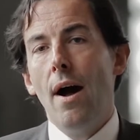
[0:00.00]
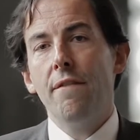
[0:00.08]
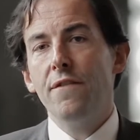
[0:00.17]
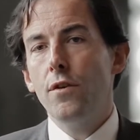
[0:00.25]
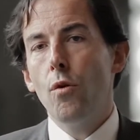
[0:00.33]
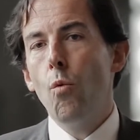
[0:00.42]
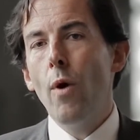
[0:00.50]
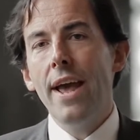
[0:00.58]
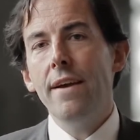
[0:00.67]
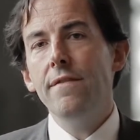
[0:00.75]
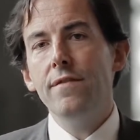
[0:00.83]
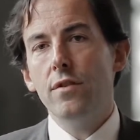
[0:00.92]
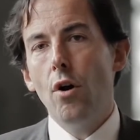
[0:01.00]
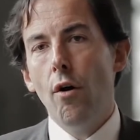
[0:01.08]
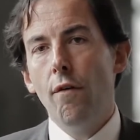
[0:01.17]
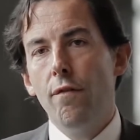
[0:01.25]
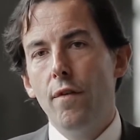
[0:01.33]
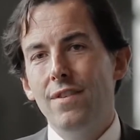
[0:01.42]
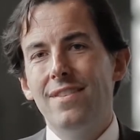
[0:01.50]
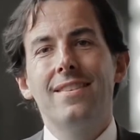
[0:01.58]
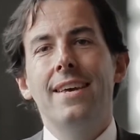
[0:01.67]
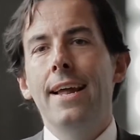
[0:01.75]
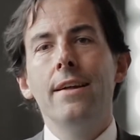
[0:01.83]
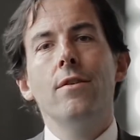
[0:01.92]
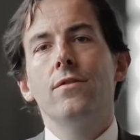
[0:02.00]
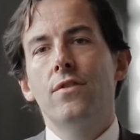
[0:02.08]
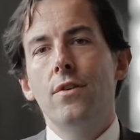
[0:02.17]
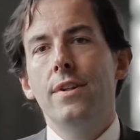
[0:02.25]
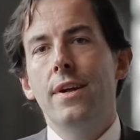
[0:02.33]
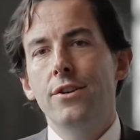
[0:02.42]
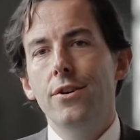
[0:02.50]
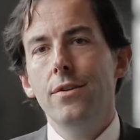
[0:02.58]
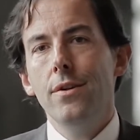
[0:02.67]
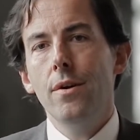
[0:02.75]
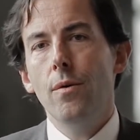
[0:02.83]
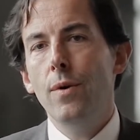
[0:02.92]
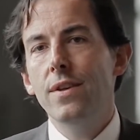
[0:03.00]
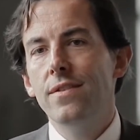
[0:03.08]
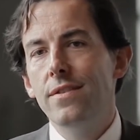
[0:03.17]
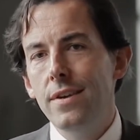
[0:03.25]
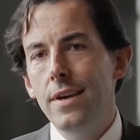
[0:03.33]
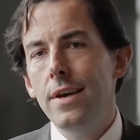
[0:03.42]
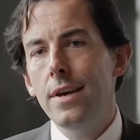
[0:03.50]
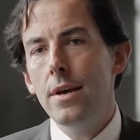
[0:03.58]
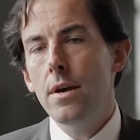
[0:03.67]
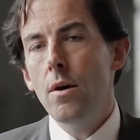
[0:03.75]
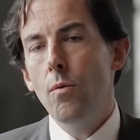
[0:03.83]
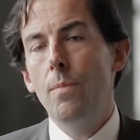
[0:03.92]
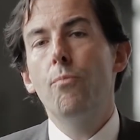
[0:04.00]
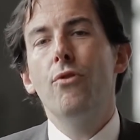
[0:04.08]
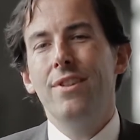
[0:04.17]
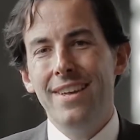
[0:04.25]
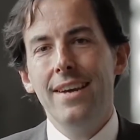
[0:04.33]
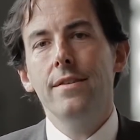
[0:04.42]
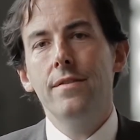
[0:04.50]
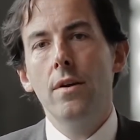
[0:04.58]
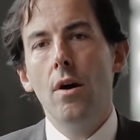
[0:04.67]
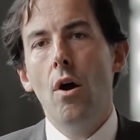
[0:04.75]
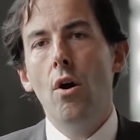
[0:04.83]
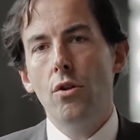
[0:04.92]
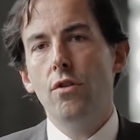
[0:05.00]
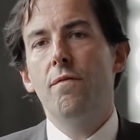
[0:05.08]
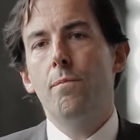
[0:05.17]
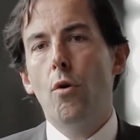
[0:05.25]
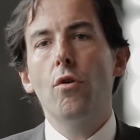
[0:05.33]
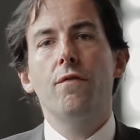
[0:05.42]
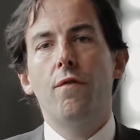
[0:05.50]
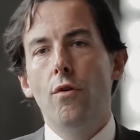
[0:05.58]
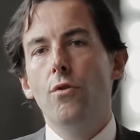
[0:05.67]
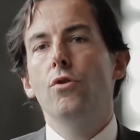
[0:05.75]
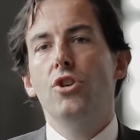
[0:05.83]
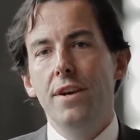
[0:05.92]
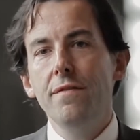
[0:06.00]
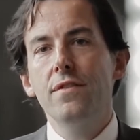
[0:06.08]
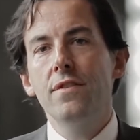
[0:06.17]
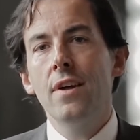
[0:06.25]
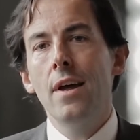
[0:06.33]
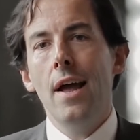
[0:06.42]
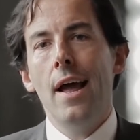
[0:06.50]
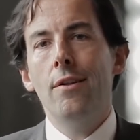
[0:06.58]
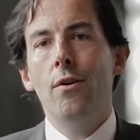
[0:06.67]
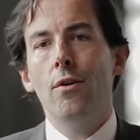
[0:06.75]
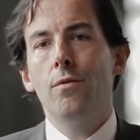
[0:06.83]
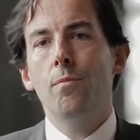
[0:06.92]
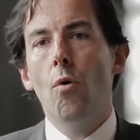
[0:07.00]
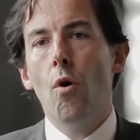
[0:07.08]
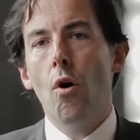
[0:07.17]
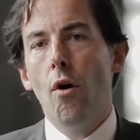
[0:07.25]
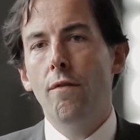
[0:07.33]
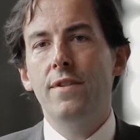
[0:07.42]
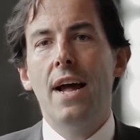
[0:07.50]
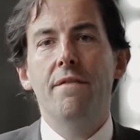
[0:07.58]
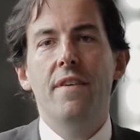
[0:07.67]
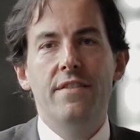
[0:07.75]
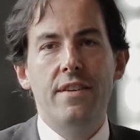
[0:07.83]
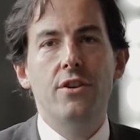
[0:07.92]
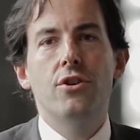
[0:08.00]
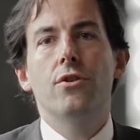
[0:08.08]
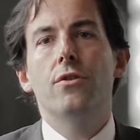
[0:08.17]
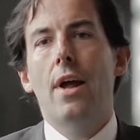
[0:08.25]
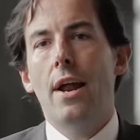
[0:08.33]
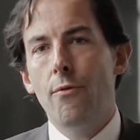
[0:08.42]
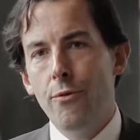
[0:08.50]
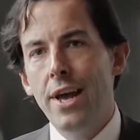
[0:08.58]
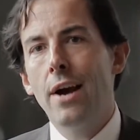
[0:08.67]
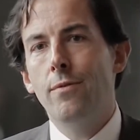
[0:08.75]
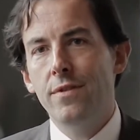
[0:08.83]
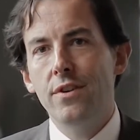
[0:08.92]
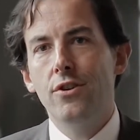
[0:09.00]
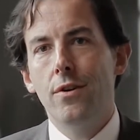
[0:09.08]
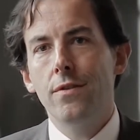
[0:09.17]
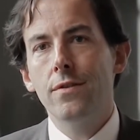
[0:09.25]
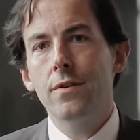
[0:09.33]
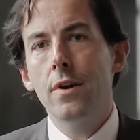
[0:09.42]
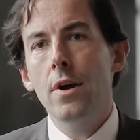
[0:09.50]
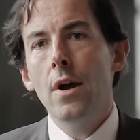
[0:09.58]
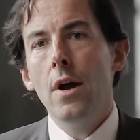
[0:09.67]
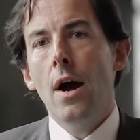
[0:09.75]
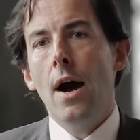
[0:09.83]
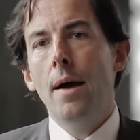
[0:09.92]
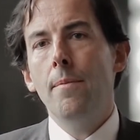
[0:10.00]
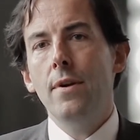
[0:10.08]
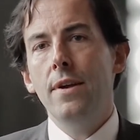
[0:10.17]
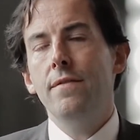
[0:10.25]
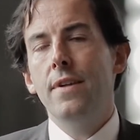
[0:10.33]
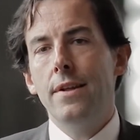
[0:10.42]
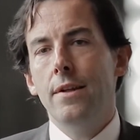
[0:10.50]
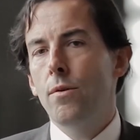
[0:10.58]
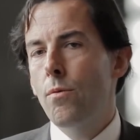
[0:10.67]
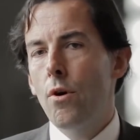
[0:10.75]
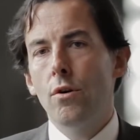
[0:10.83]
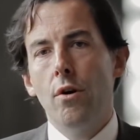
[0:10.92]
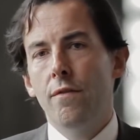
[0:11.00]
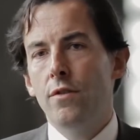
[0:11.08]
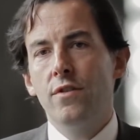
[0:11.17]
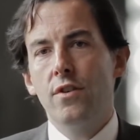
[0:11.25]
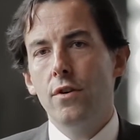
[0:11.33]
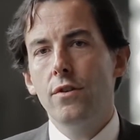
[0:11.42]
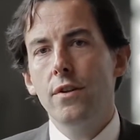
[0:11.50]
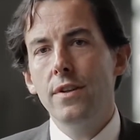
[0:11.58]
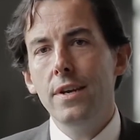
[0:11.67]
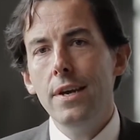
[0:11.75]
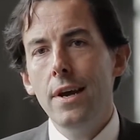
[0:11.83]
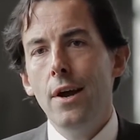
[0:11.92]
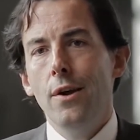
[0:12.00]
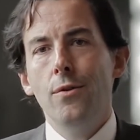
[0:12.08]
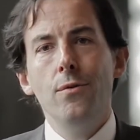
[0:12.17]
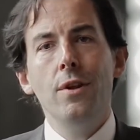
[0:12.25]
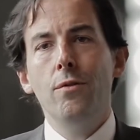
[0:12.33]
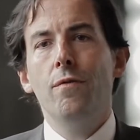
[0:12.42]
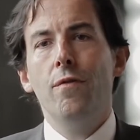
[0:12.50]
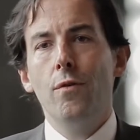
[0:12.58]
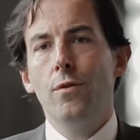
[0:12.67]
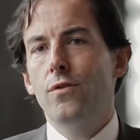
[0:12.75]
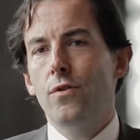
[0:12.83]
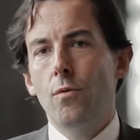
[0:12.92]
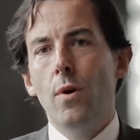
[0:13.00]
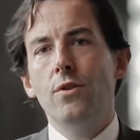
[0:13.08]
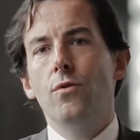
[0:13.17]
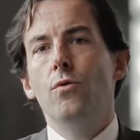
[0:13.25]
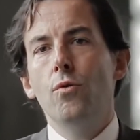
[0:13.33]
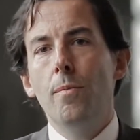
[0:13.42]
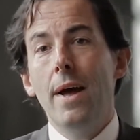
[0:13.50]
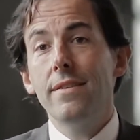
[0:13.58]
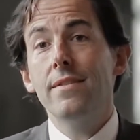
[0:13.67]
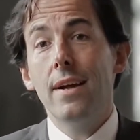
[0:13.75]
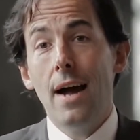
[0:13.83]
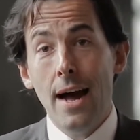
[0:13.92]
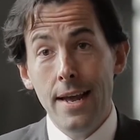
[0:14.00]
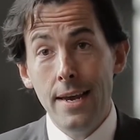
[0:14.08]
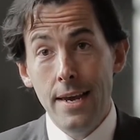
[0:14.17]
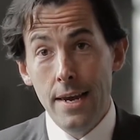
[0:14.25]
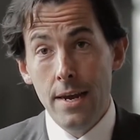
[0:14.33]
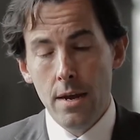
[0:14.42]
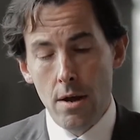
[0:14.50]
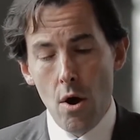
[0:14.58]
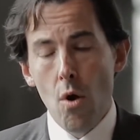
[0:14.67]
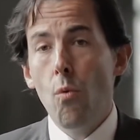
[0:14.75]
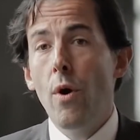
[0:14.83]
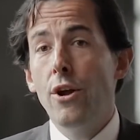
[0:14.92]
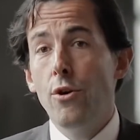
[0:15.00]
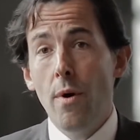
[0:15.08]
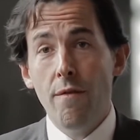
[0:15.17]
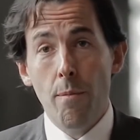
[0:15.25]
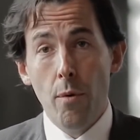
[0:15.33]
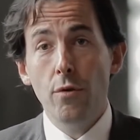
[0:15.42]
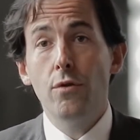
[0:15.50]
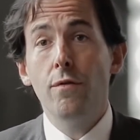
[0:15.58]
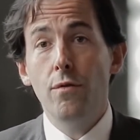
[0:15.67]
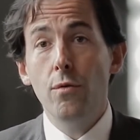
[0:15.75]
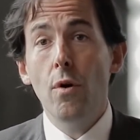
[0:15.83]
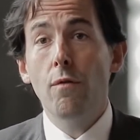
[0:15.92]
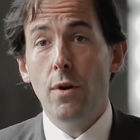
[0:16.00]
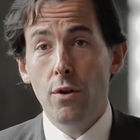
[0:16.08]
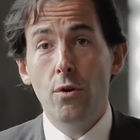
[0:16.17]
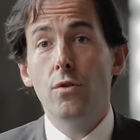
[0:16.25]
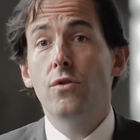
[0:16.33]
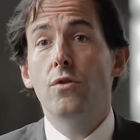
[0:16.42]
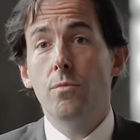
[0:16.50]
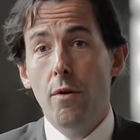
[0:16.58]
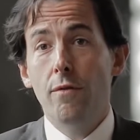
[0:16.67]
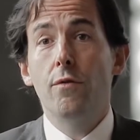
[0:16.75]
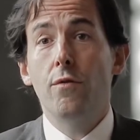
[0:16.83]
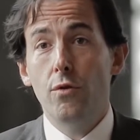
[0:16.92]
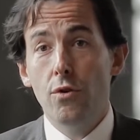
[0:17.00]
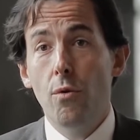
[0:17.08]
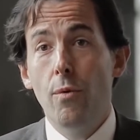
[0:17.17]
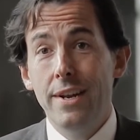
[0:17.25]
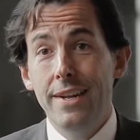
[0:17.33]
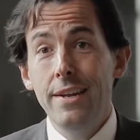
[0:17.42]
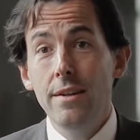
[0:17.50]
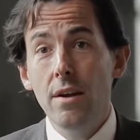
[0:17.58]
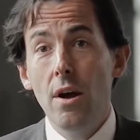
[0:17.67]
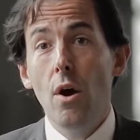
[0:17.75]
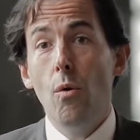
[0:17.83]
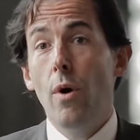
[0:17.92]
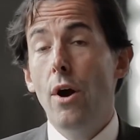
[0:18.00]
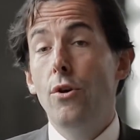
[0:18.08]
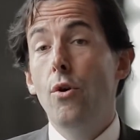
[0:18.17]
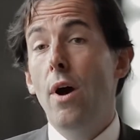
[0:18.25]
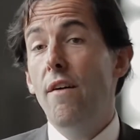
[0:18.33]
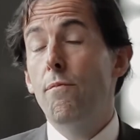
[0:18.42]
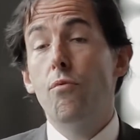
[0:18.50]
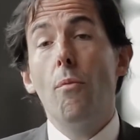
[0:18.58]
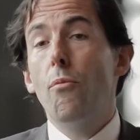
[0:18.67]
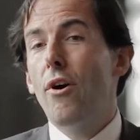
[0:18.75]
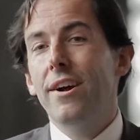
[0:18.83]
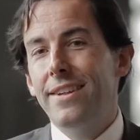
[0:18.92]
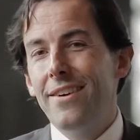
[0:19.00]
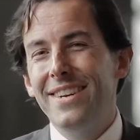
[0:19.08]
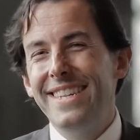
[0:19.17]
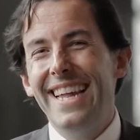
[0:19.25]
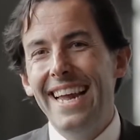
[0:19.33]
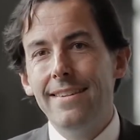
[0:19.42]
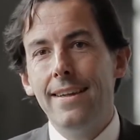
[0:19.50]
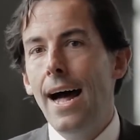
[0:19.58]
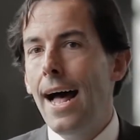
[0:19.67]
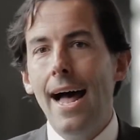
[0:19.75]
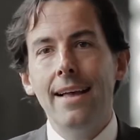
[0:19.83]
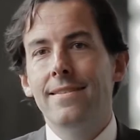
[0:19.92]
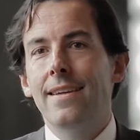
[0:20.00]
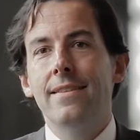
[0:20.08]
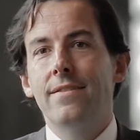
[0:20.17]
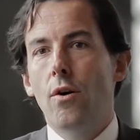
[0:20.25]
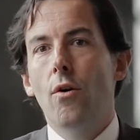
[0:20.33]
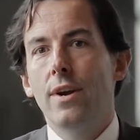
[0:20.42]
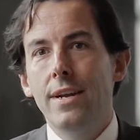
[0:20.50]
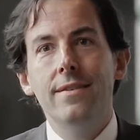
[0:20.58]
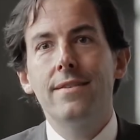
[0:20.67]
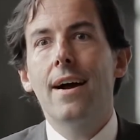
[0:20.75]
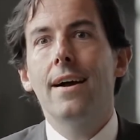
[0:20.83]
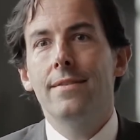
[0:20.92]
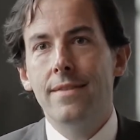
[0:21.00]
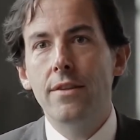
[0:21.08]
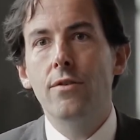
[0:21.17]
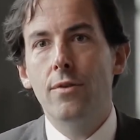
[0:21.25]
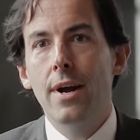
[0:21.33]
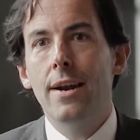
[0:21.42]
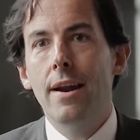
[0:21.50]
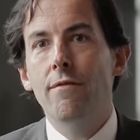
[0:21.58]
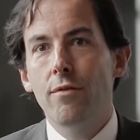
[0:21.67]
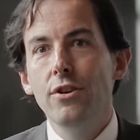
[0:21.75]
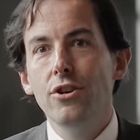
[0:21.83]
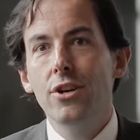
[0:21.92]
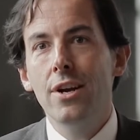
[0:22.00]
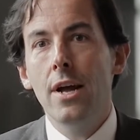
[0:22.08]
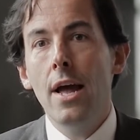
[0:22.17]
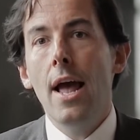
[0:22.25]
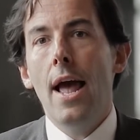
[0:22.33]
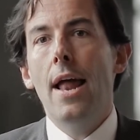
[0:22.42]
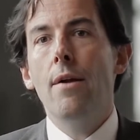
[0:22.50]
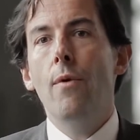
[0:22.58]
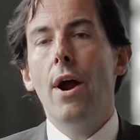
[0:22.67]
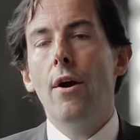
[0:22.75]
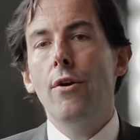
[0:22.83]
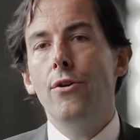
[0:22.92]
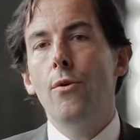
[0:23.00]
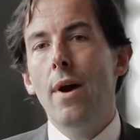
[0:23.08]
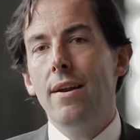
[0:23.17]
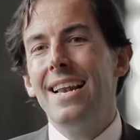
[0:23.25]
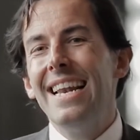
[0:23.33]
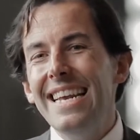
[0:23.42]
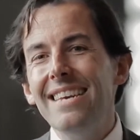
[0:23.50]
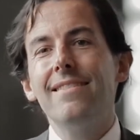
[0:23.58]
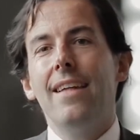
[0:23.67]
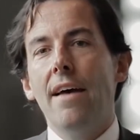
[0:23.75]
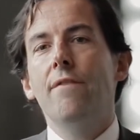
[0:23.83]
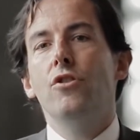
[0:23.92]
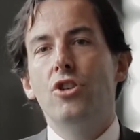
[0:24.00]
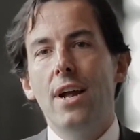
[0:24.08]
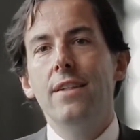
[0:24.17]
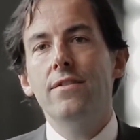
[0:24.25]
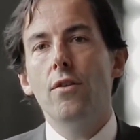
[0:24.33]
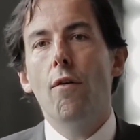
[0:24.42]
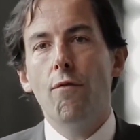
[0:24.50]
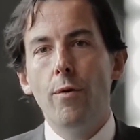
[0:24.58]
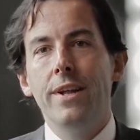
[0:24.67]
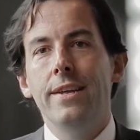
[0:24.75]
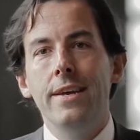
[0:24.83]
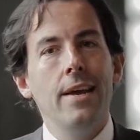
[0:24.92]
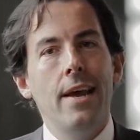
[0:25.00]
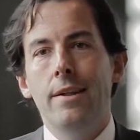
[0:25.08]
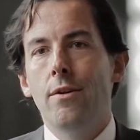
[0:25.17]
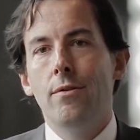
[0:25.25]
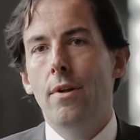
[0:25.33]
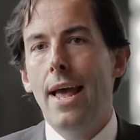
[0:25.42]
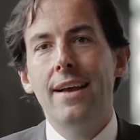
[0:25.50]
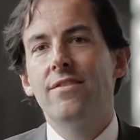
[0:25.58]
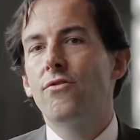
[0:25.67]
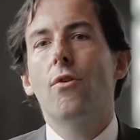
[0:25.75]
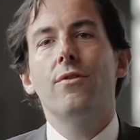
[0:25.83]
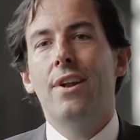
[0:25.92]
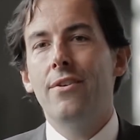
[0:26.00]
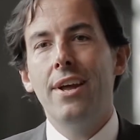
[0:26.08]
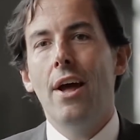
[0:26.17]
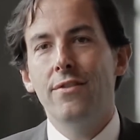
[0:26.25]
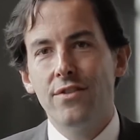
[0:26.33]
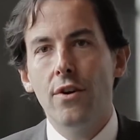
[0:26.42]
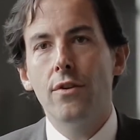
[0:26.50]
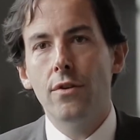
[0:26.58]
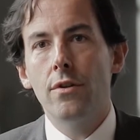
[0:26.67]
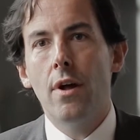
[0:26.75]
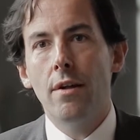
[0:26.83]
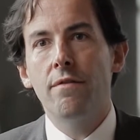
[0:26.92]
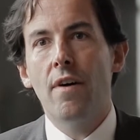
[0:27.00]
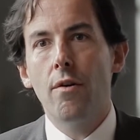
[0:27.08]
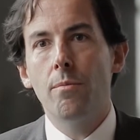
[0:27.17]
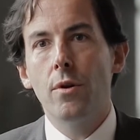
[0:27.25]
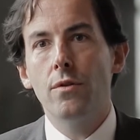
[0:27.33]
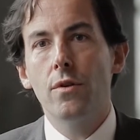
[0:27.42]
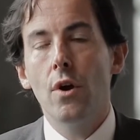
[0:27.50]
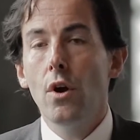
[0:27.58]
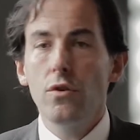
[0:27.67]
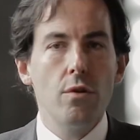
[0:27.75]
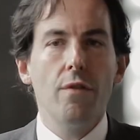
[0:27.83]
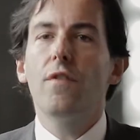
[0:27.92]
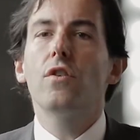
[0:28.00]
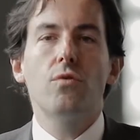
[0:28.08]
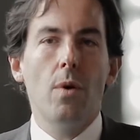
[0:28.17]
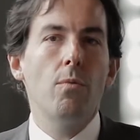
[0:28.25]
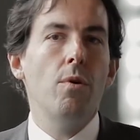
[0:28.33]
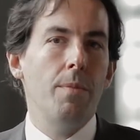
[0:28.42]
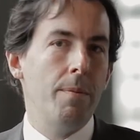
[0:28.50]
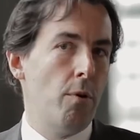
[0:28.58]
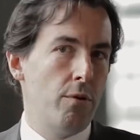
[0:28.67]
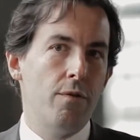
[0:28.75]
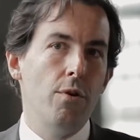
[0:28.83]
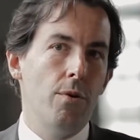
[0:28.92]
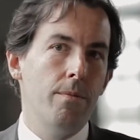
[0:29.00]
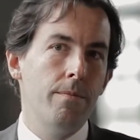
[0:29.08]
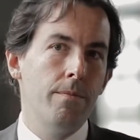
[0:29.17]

after waves of scale consolidation, we see we predict a lot of portfolio shifts and a lot more of divestiture and reacquisitions. I believe that in a world of uncertainty, you need to focus on what you do best, i.e., where you have a point of view of what the consumer of the future will need, where you have proprietary data, assets, or insights that you can leverage, and where you at least have a chance of winning in an extraordinary uncertain environment. So the first one will be portfolio.